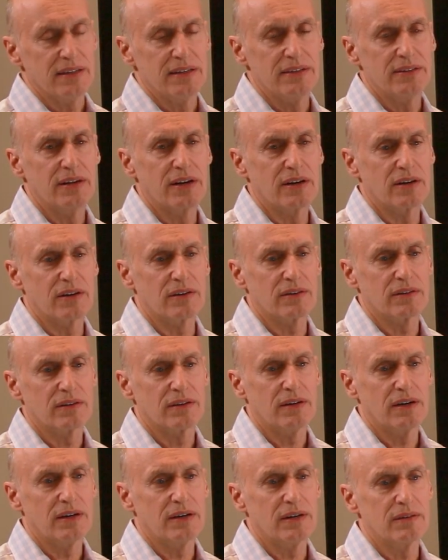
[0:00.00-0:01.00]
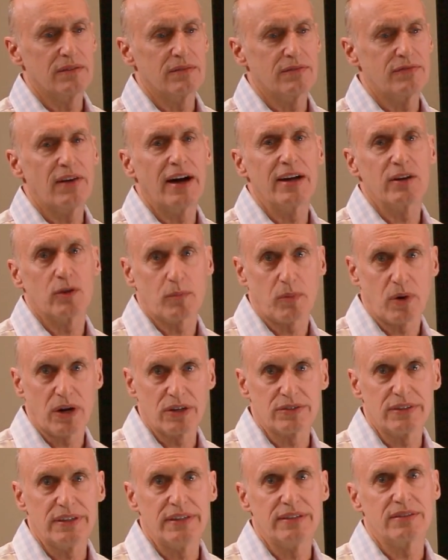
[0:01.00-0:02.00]
in their final
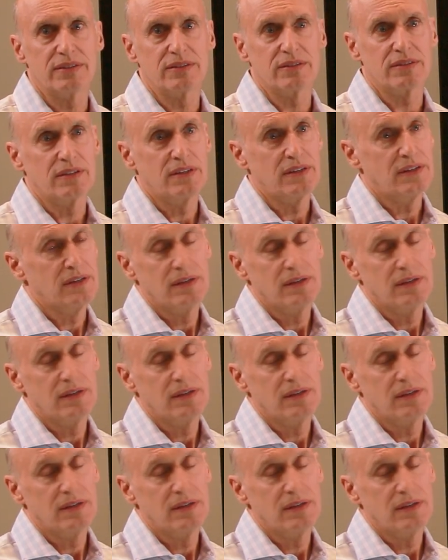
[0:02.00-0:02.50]
prosthesis.